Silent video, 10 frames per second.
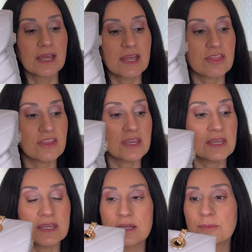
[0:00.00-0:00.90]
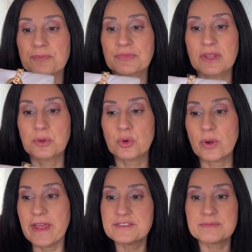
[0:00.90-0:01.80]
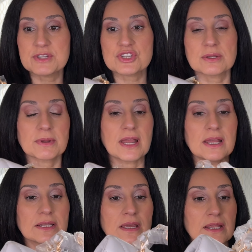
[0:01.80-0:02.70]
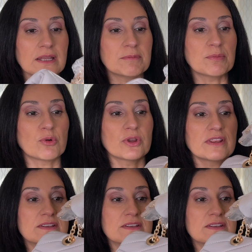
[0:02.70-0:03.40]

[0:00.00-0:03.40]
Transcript: The craftsmanship, let me point